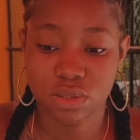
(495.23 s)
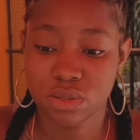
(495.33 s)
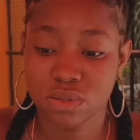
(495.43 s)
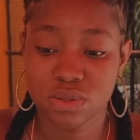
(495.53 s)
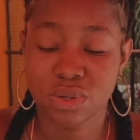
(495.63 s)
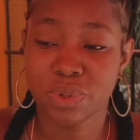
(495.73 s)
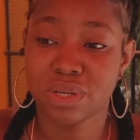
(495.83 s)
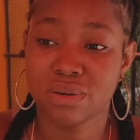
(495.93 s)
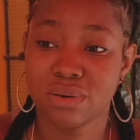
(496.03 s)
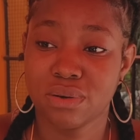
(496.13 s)
So
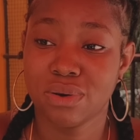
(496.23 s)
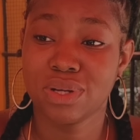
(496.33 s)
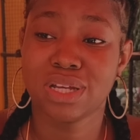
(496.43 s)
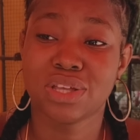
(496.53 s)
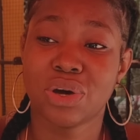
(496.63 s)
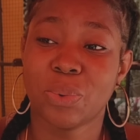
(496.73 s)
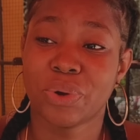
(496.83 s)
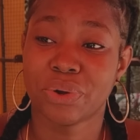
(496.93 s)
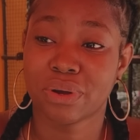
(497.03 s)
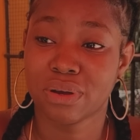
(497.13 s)
quick, all that I go
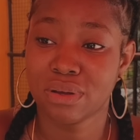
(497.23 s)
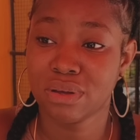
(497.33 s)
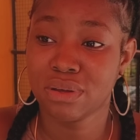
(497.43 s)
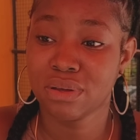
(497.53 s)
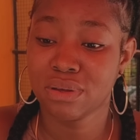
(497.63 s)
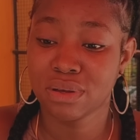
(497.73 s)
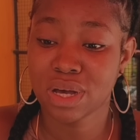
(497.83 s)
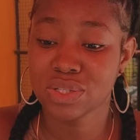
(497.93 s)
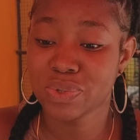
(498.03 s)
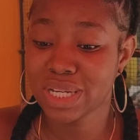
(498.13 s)
work.
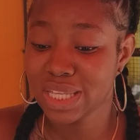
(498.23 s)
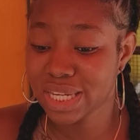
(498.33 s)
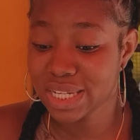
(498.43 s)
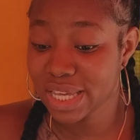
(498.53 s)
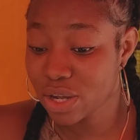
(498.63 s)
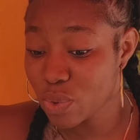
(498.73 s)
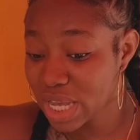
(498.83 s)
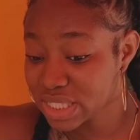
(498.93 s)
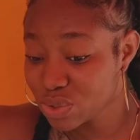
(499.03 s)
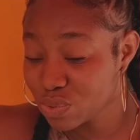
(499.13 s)
Cause when the leave there, we
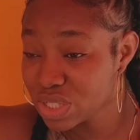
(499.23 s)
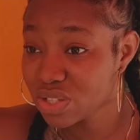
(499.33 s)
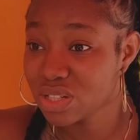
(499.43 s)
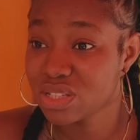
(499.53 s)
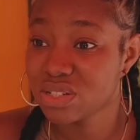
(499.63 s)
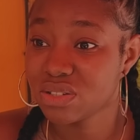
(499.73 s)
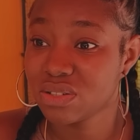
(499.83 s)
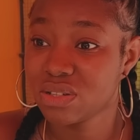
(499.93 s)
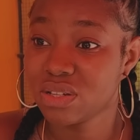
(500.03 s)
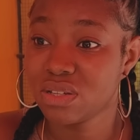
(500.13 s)
have to result, you know.
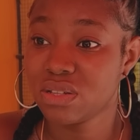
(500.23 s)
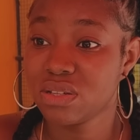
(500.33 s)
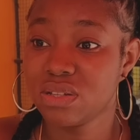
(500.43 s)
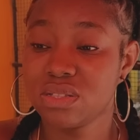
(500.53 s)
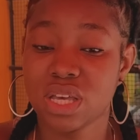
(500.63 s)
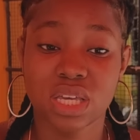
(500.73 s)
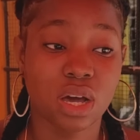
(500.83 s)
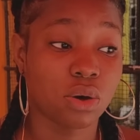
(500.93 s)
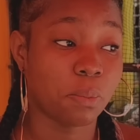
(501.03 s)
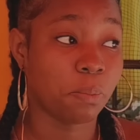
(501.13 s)
It's like you
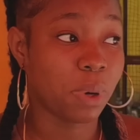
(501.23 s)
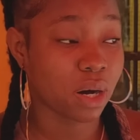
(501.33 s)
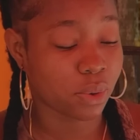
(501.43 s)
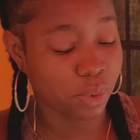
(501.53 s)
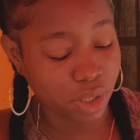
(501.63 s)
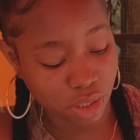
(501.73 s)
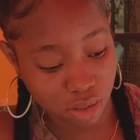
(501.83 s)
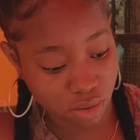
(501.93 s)
go back way.